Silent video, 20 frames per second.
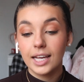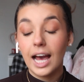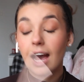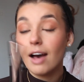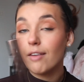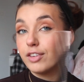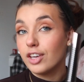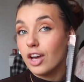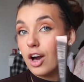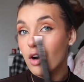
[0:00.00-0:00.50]

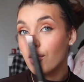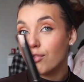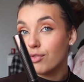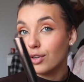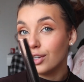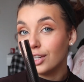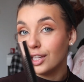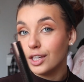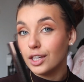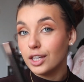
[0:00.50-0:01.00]
Caviar
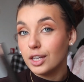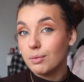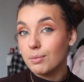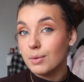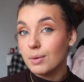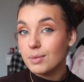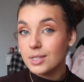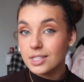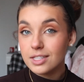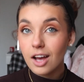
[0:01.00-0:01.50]

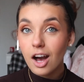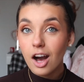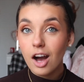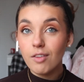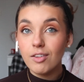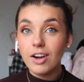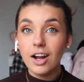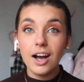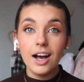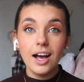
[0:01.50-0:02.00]
Volume
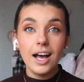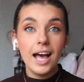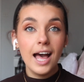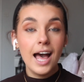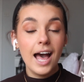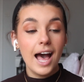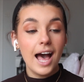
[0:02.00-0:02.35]
Mascara,